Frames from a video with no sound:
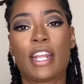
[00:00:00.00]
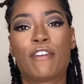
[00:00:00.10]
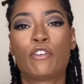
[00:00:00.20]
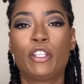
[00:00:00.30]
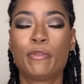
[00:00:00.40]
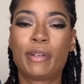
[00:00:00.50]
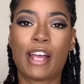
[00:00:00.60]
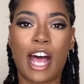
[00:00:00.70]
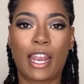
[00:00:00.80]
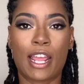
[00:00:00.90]
now for a little bit of
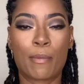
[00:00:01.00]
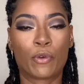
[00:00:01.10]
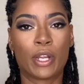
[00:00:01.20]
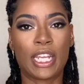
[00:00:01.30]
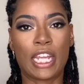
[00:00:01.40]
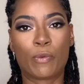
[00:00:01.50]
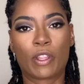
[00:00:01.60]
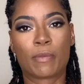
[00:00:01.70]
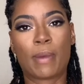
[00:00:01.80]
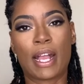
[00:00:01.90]
highlight, I'm going in
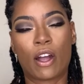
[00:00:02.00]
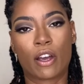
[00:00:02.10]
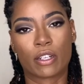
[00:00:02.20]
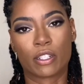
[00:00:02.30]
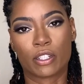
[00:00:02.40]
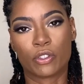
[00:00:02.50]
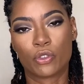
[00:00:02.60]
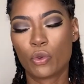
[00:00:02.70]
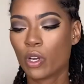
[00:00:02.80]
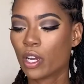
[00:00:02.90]
with my Artist
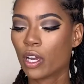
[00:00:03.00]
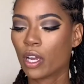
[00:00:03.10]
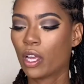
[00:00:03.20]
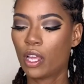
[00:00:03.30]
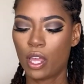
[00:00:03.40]
Couture